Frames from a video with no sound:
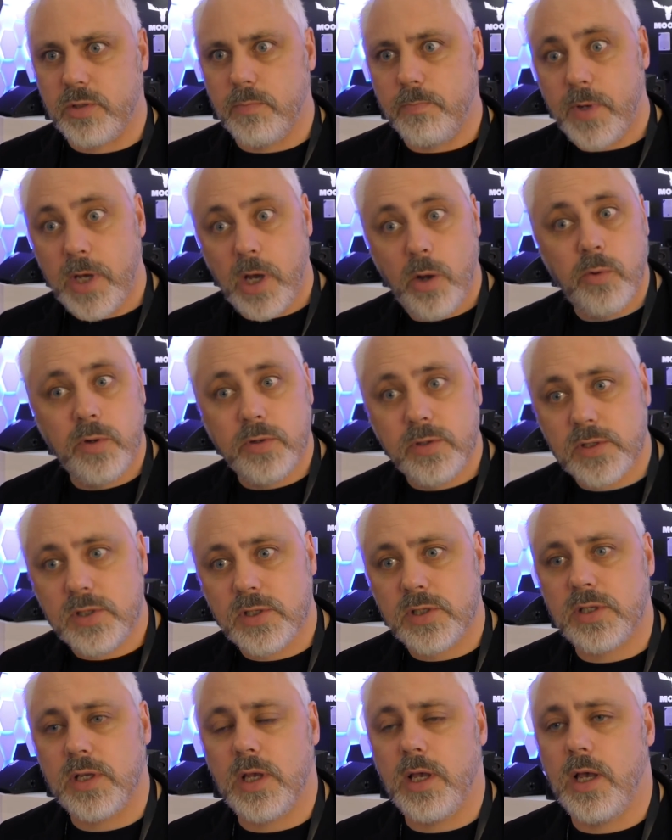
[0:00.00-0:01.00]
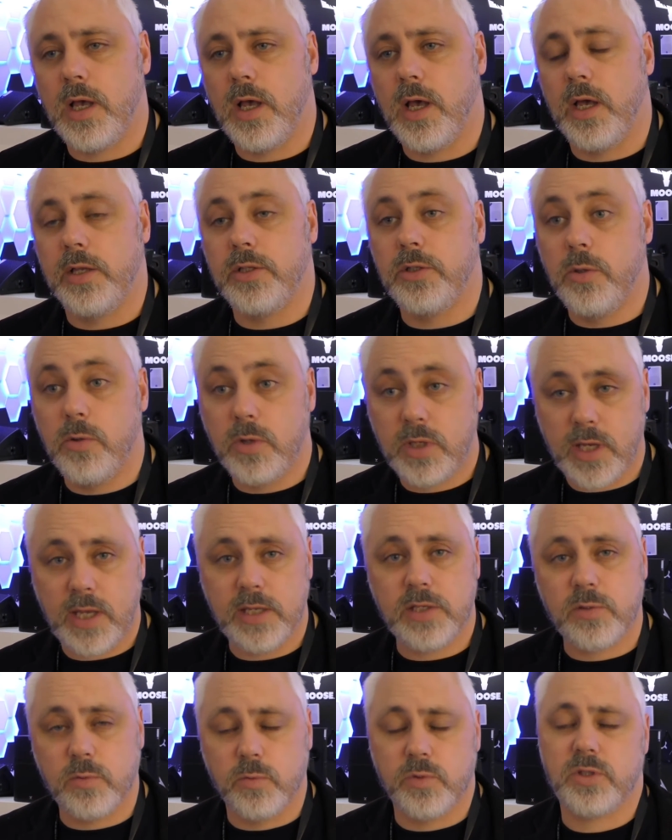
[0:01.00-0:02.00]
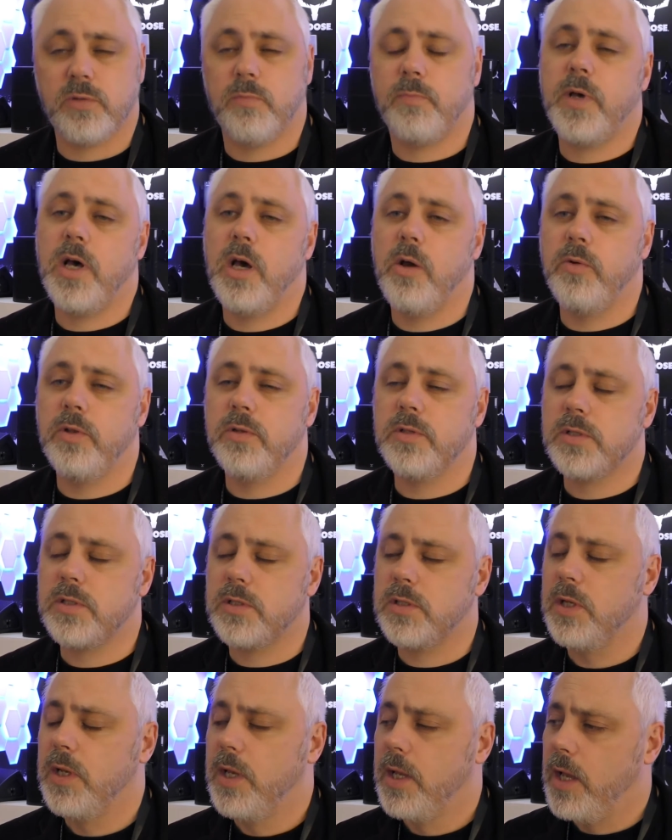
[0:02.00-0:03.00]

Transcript: components and UK-sourced components.